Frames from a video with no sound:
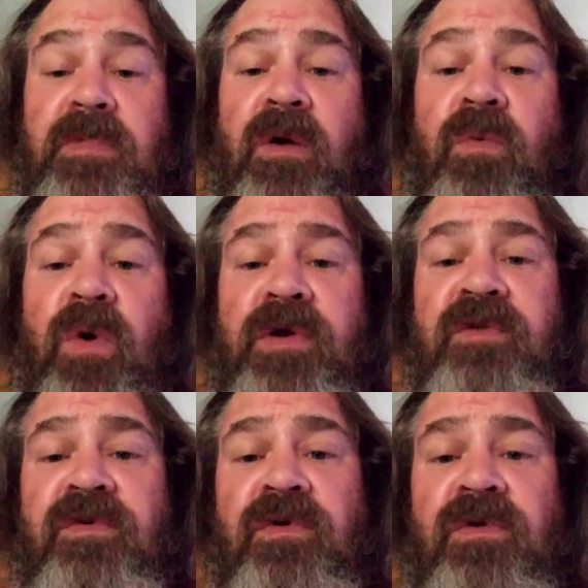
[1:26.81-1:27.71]
a
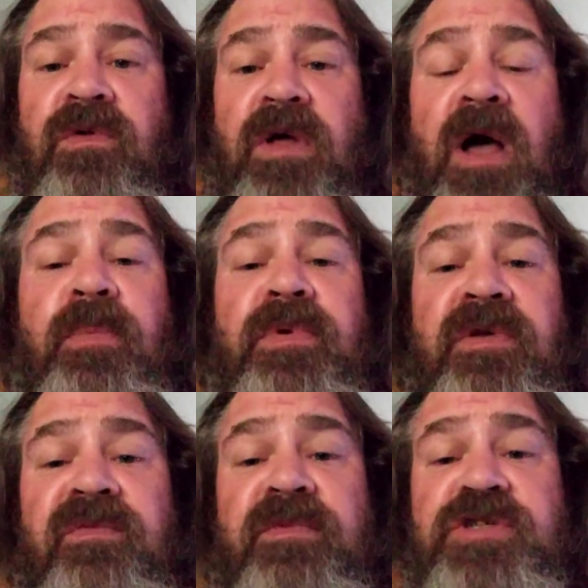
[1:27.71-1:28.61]
wonderful
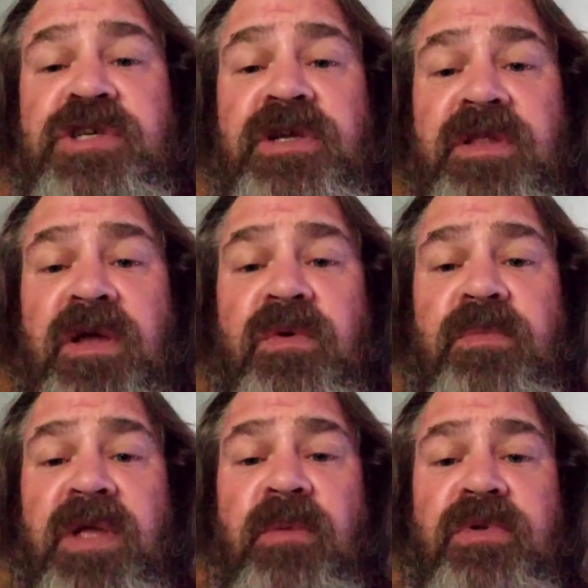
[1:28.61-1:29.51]
operative machine that would
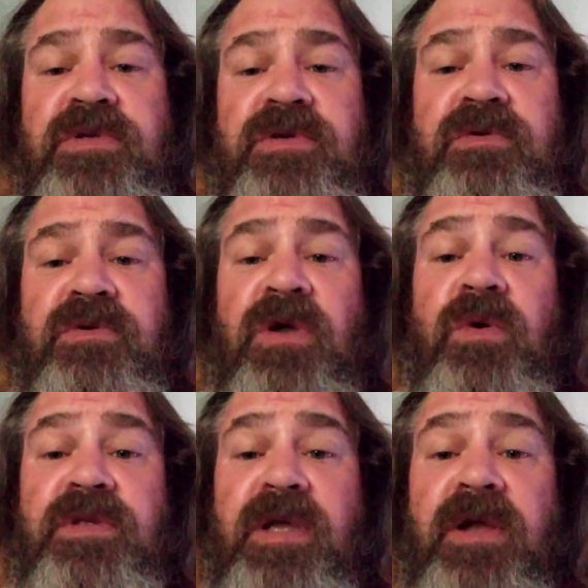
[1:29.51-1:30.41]
be able to
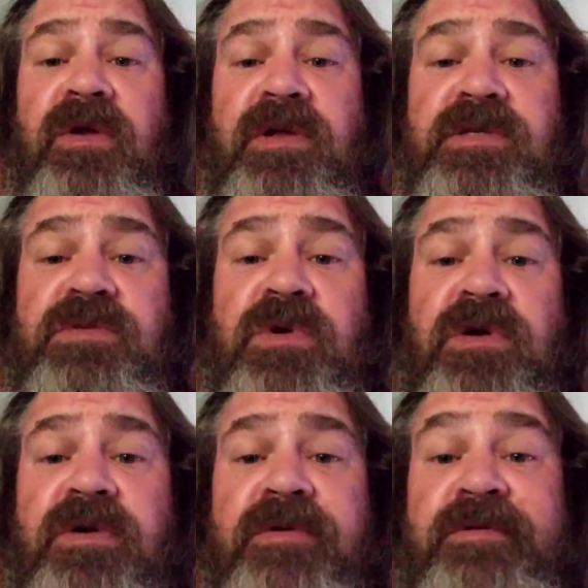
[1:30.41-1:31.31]
go into areas
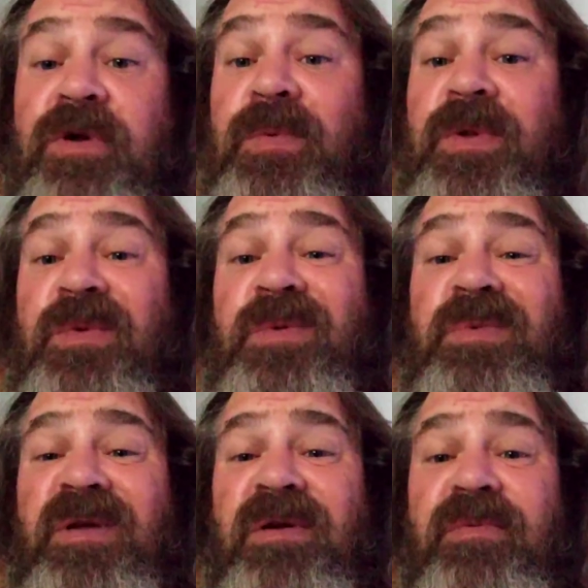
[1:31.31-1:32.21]
where nobody would
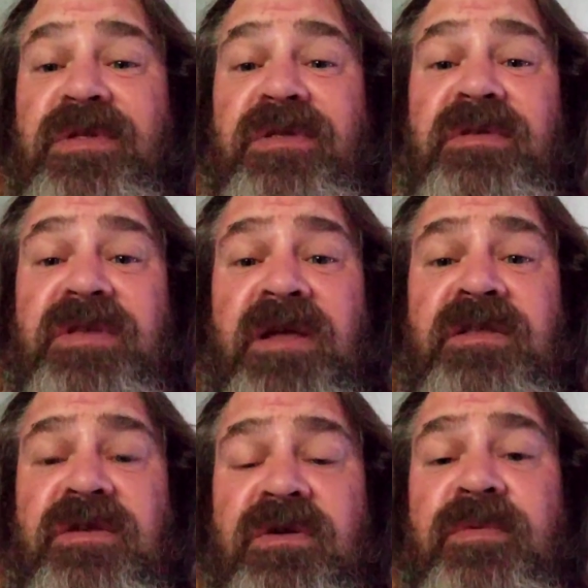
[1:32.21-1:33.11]
be able to
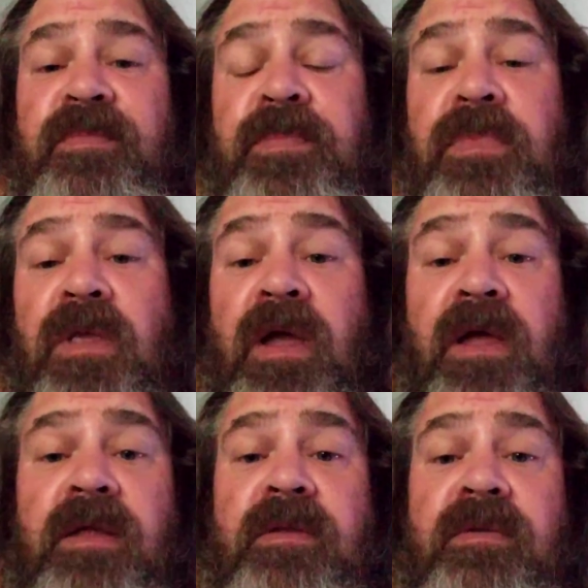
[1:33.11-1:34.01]
detect you.
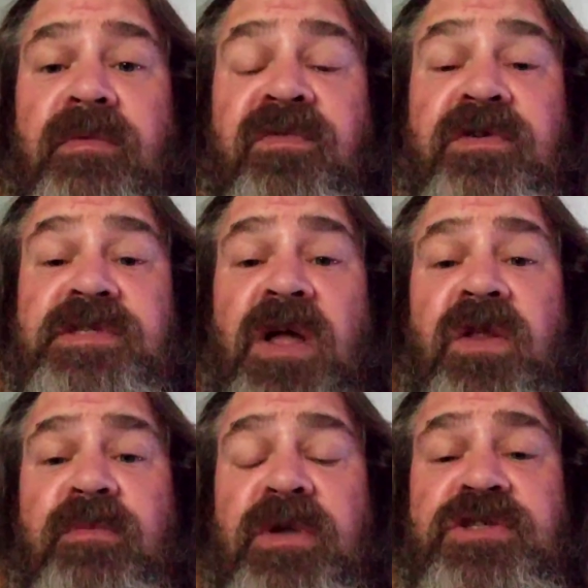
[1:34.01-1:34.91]
And for
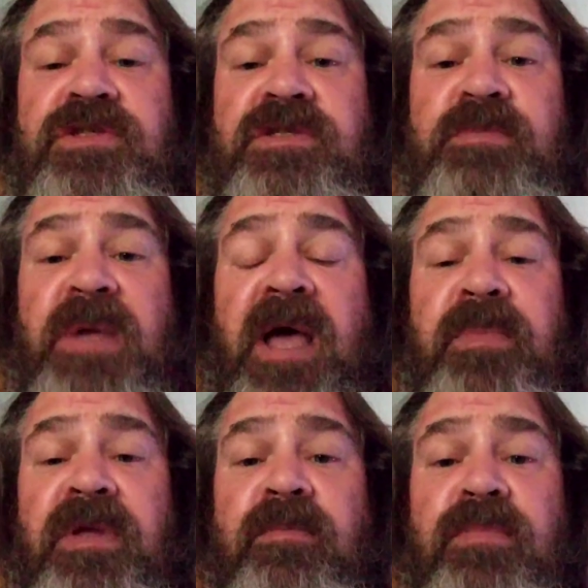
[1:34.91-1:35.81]
scouting missions,
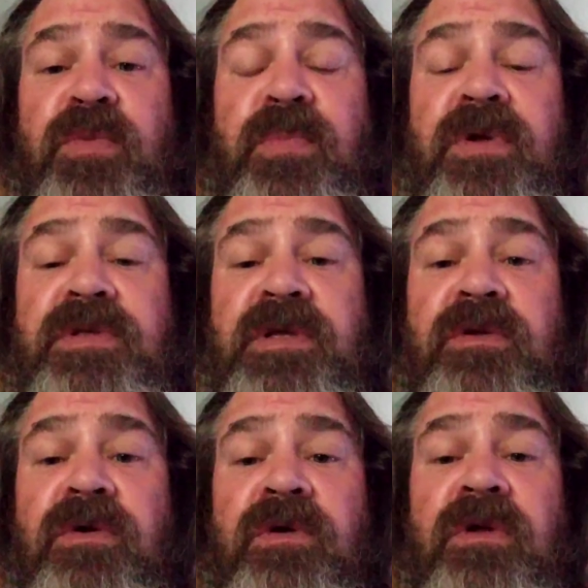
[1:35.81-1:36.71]
mapping,
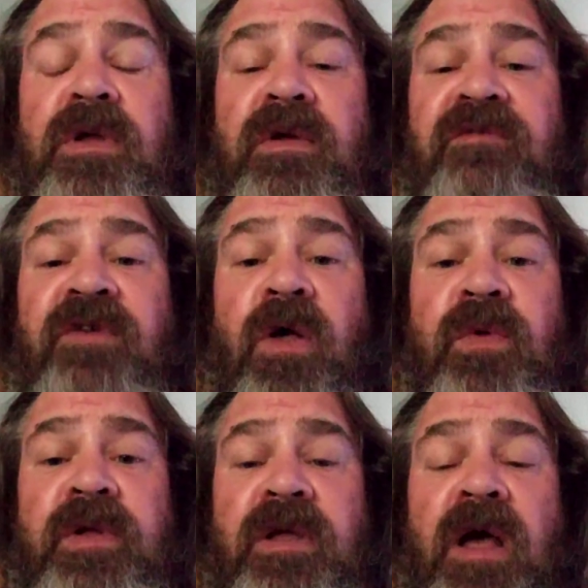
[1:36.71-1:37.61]
blueprinting, or
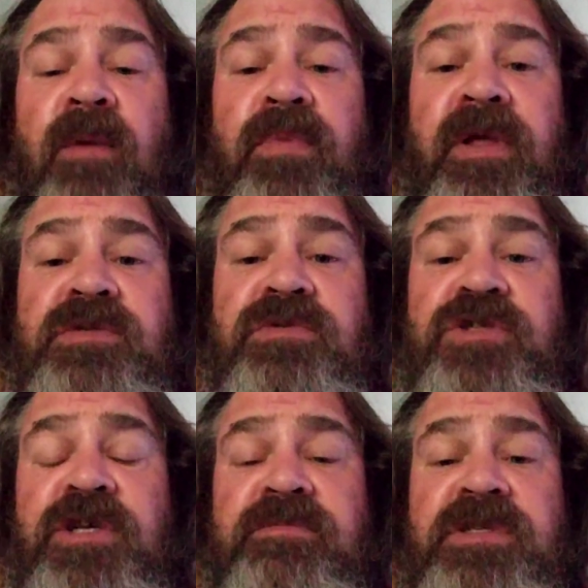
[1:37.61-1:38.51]
following complex
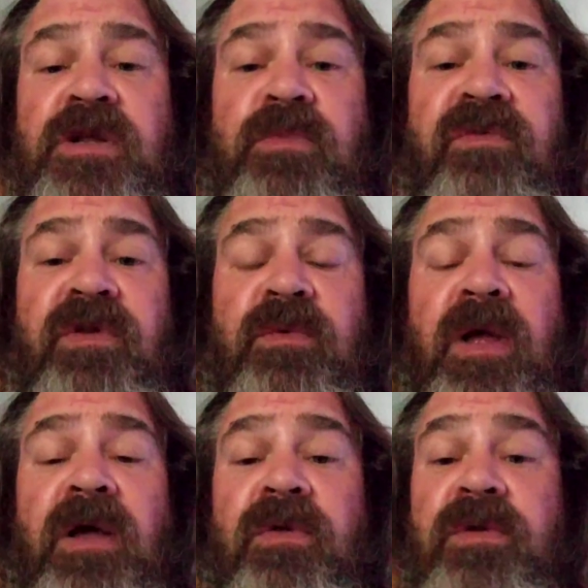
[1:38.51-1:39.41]
regimes that are moving
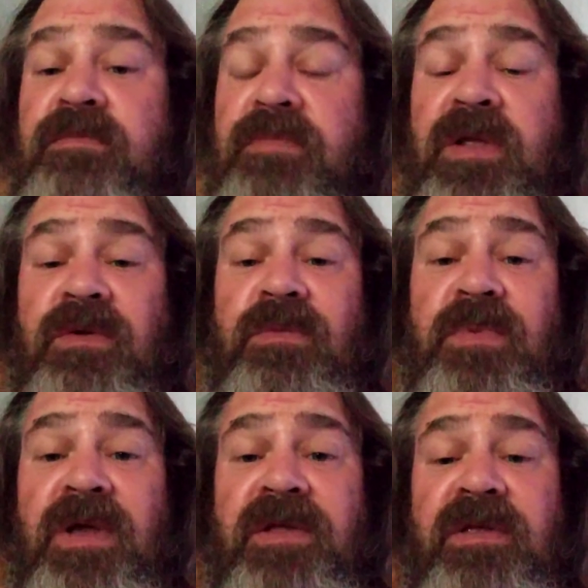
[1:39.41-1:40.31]
around, it would
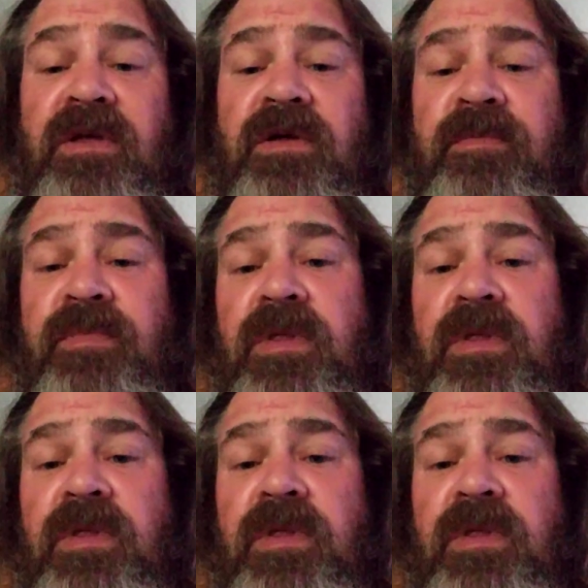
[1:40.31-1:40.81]
be ideal.